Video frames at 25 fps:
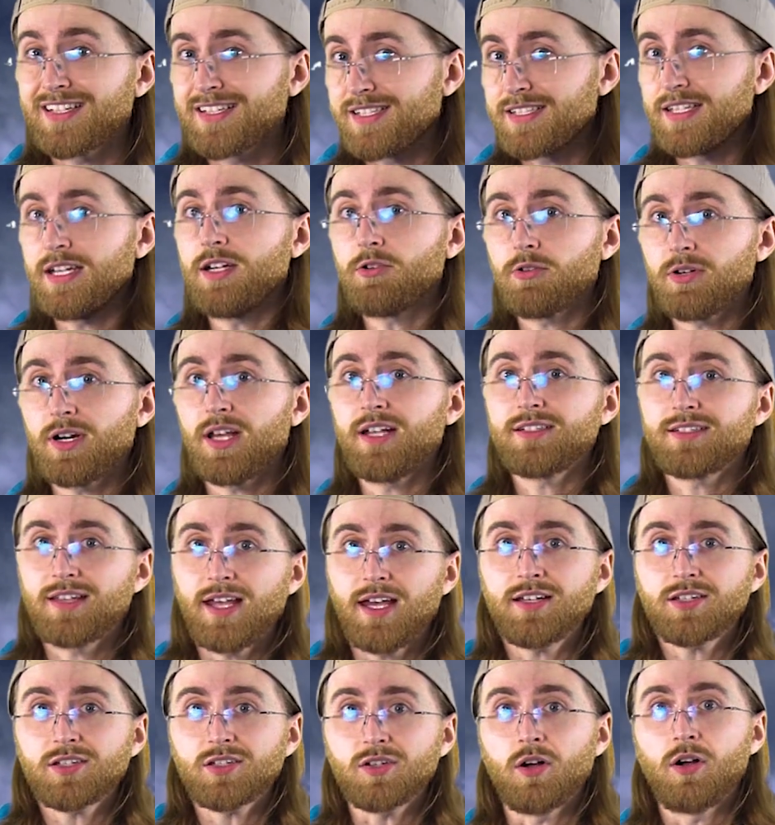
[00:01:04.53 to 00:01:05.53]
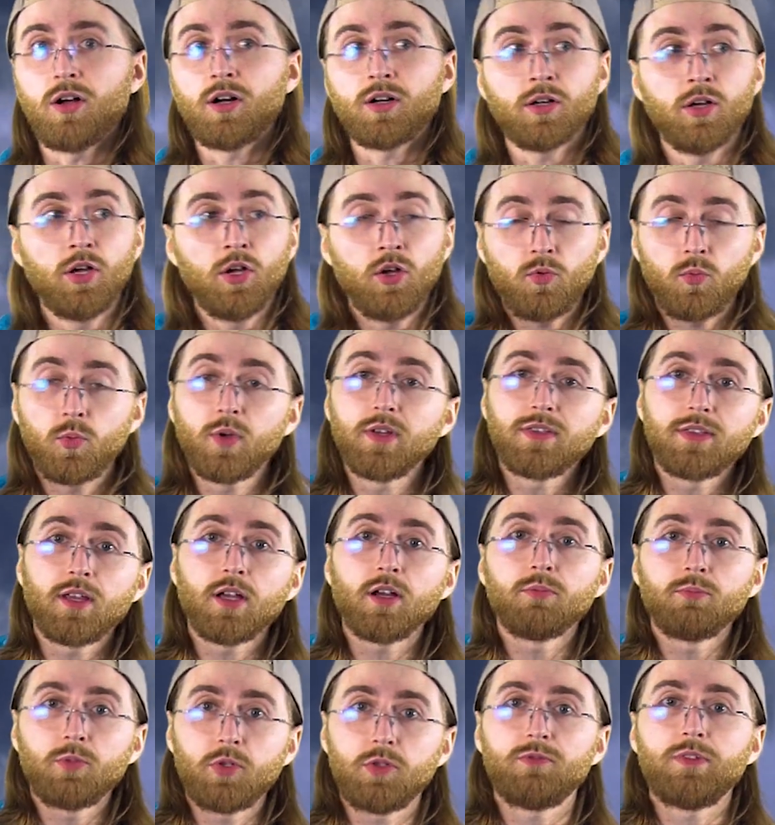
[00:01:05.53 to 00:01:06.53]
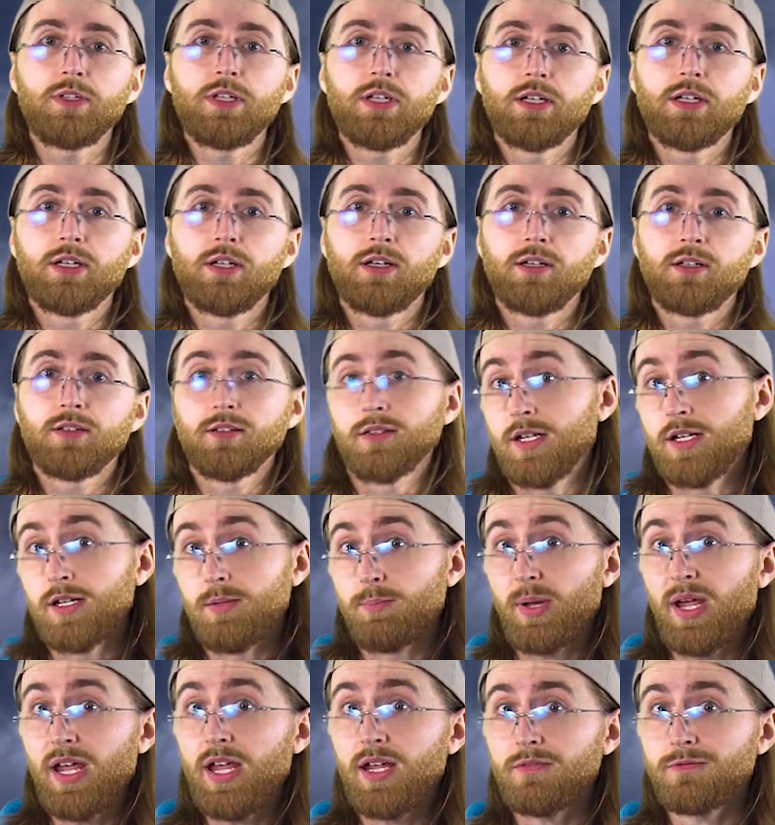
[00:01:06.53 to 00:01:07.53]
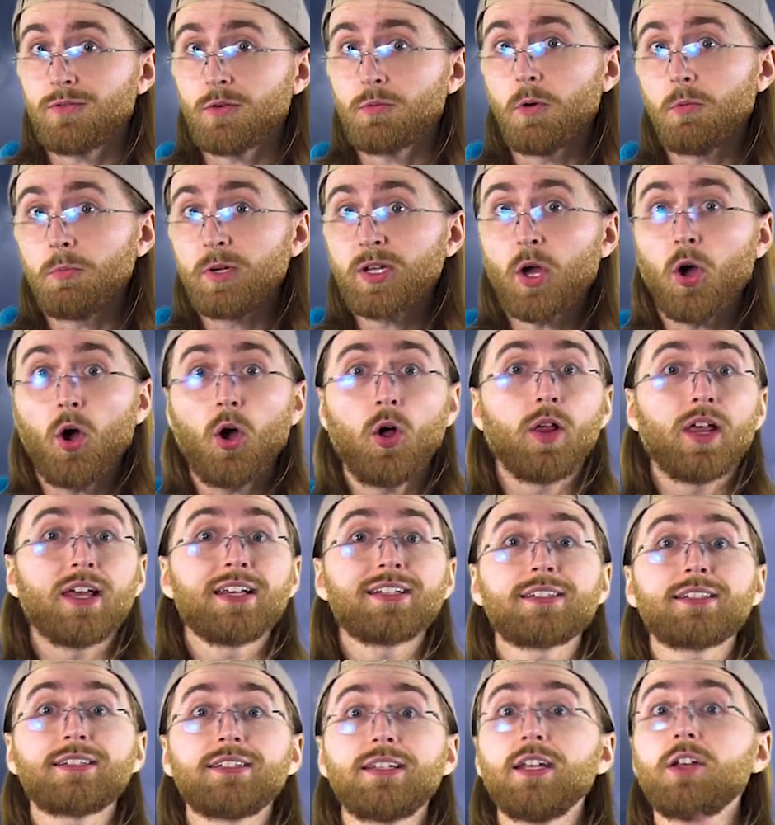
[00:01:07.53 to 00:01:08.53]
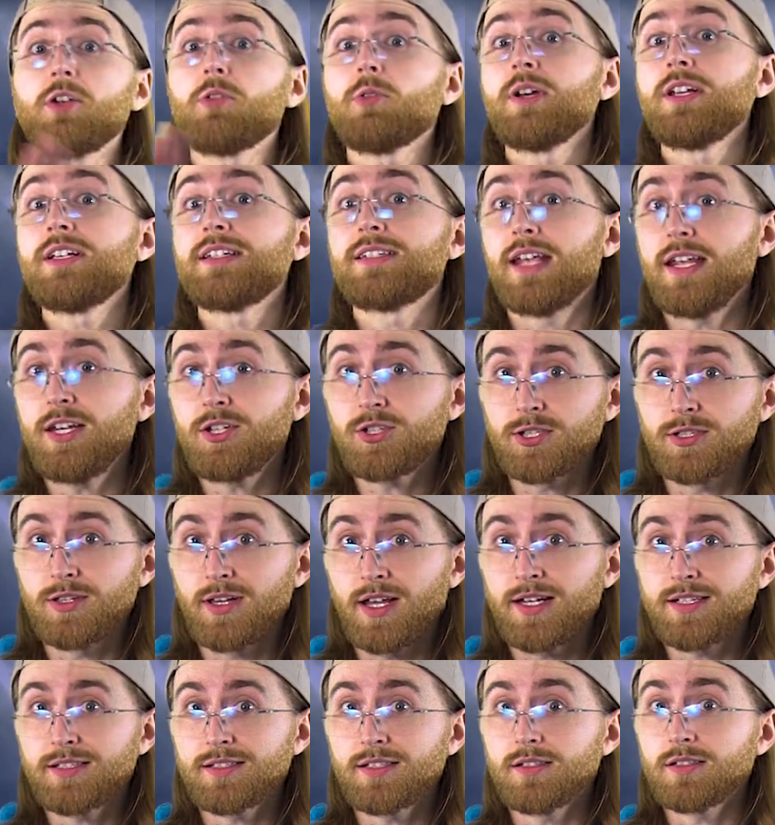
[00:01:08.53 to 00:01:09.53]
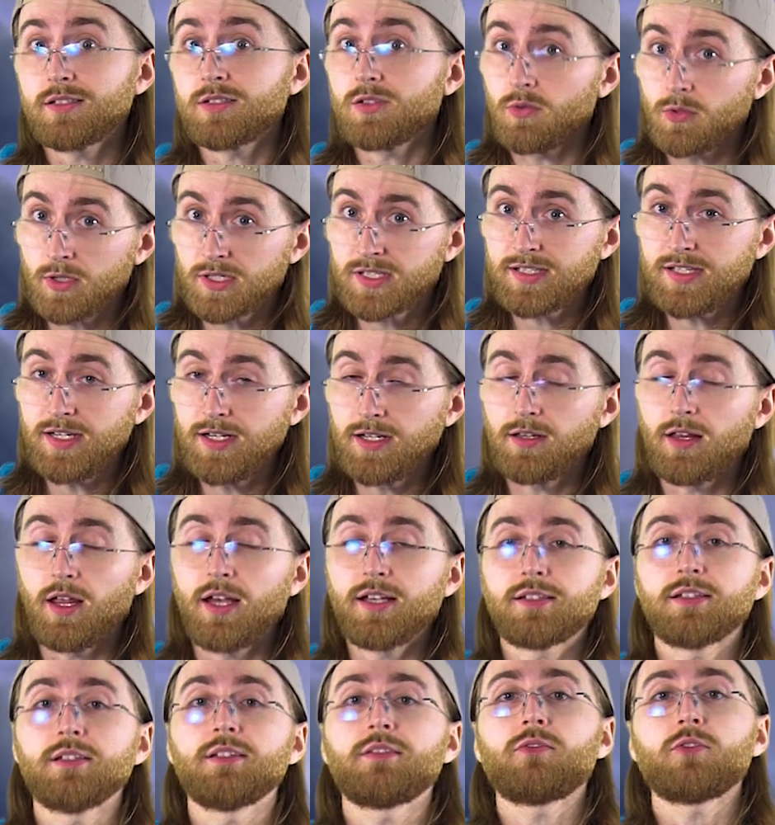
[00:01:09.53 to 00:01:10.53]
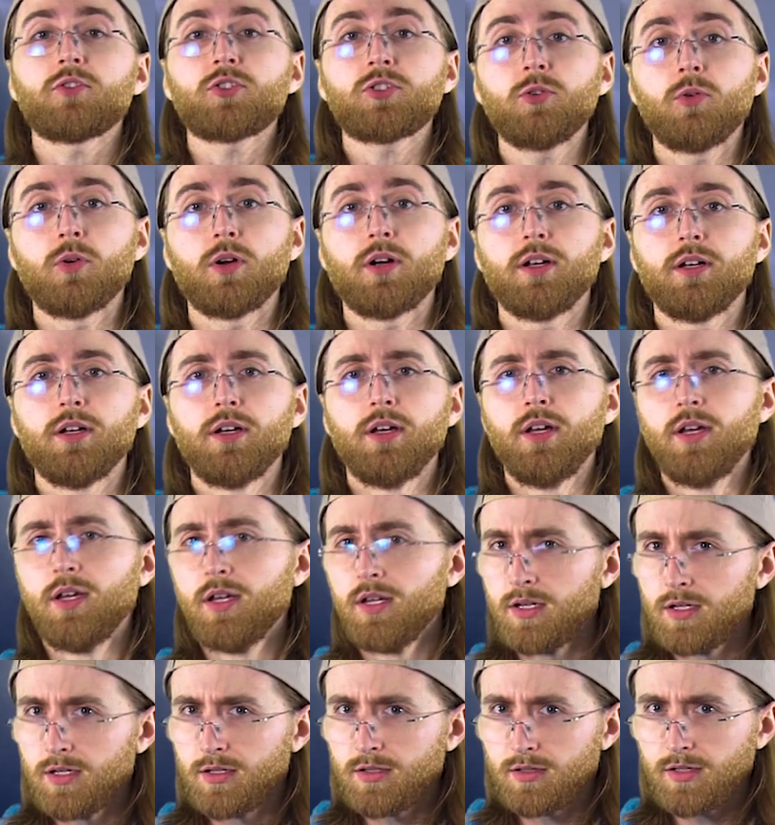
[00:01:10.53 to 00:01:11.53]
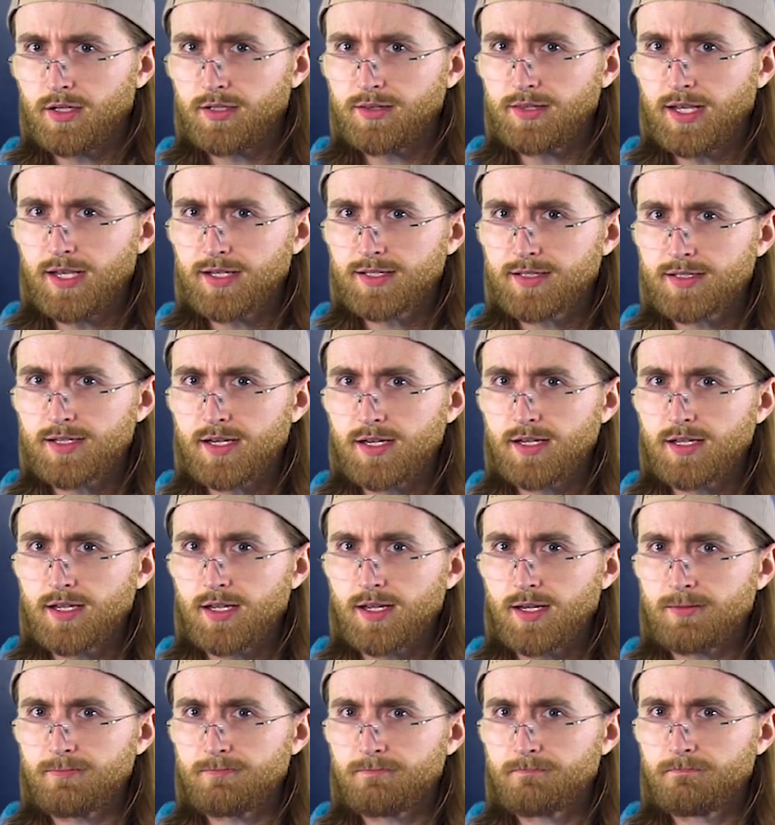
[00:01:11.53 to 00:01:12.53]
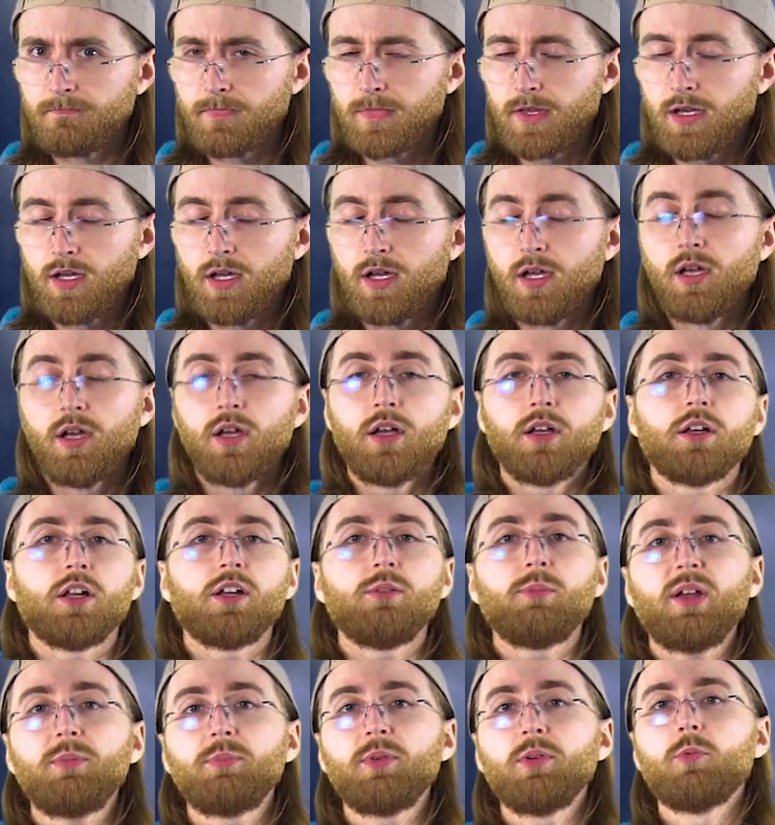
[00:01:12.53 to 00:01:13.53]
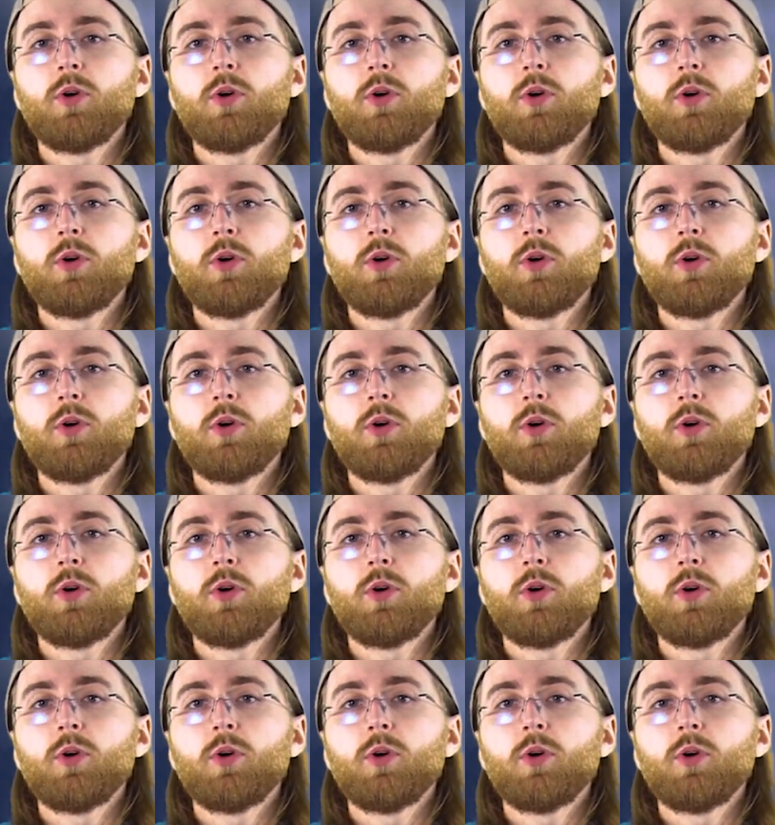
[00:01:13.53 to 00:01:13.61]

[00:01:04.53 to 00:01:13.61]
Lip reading: to synchronize that song with their movie. They had to pay for what we call a synchronization license, or a sync license for short. Let that sink in. Now, you might be